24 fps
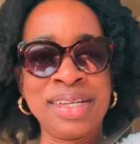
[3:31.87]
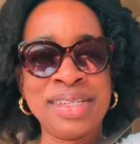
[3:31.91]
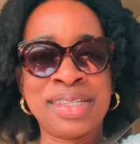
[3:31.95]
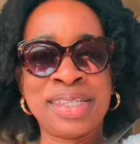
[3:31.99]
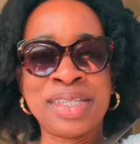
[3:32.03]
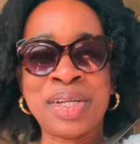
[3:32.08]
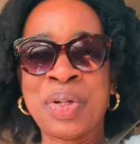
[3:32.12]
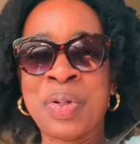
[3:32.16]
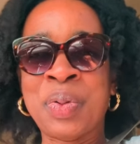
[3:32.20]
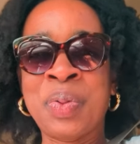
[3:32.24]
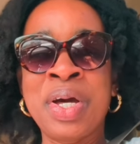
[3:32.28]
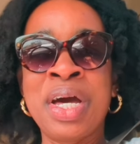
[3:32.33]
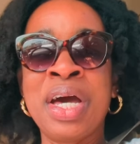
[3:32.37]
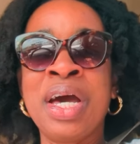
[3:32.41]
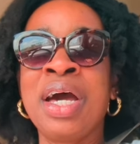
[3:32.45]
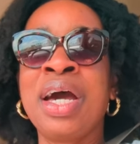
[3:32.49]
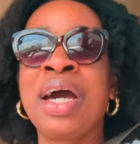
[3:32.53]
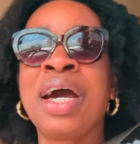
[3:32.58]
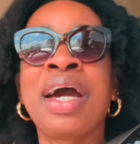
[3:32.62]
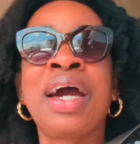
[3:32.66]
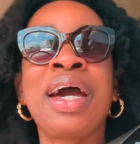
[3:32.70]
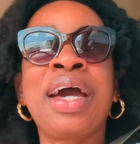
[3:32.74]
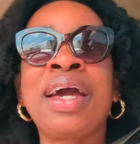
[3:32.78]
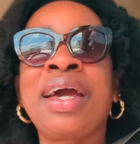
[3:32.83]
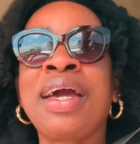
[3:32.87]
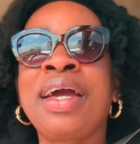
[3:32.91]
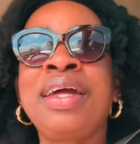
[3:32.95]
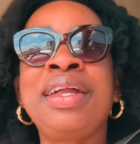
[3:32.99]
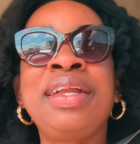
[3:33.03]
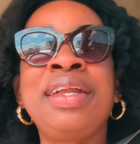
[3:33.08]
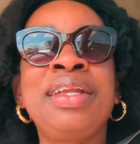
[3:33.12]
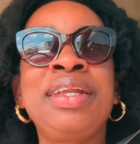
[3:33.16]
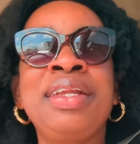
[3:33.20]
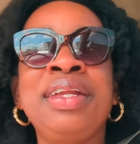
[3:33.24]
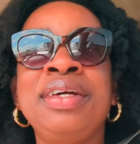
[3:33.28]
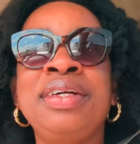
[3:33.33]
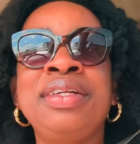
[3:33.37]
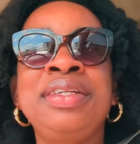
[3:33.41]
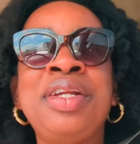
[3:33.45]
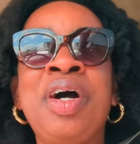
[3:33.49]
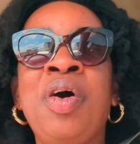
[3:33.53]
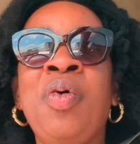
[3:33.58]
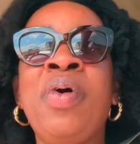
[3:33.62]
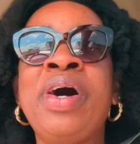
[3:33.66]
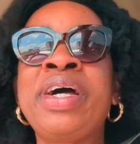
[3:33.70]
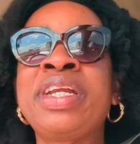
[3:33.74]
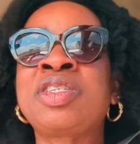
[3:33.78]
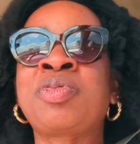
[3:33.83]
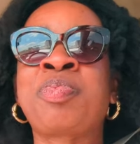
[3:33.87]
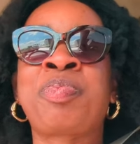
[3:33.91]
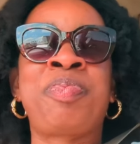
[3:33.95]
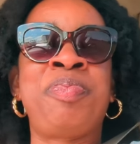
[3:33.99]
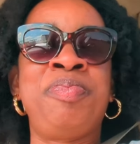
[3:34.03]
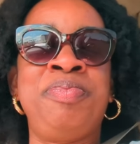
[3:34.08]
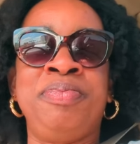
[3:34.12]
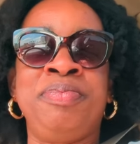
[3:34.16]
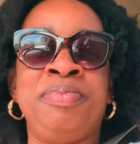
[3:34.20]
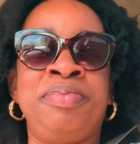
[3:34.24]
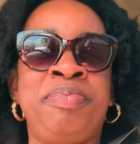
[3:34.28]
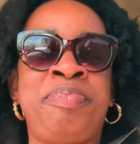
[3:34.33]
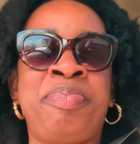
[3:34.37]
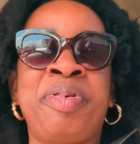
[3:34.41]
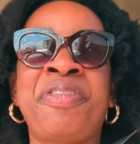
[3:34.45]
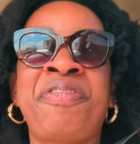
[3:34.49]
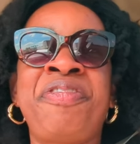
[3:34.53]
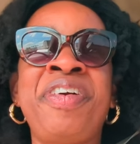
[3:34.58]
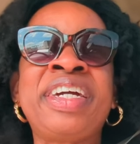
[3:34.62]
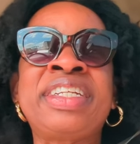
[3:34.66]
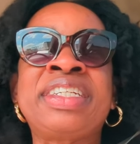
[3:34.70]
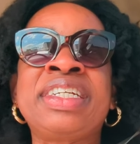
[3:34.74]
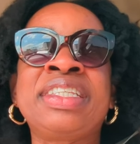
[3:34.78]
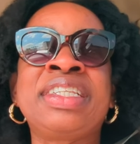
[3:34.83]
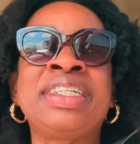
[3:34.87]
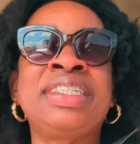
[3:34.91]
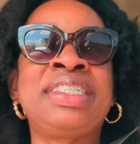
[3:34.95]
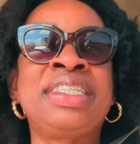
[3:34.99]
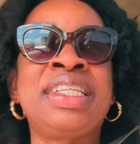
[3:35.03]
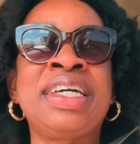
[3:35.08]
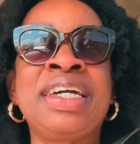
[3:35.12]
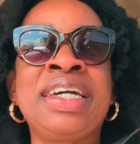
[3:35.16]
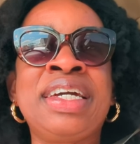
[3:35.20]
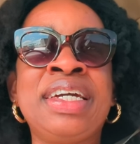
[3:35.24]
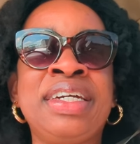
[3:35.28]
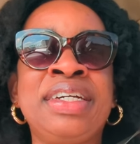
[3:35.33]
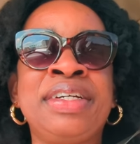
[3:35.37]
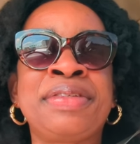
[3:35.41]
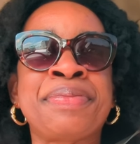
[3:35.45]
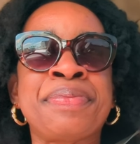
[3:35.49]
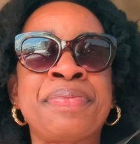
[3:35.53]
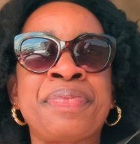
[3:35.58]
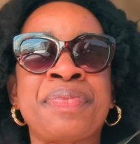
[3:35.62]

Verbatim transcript: and so no one has perfected this thing.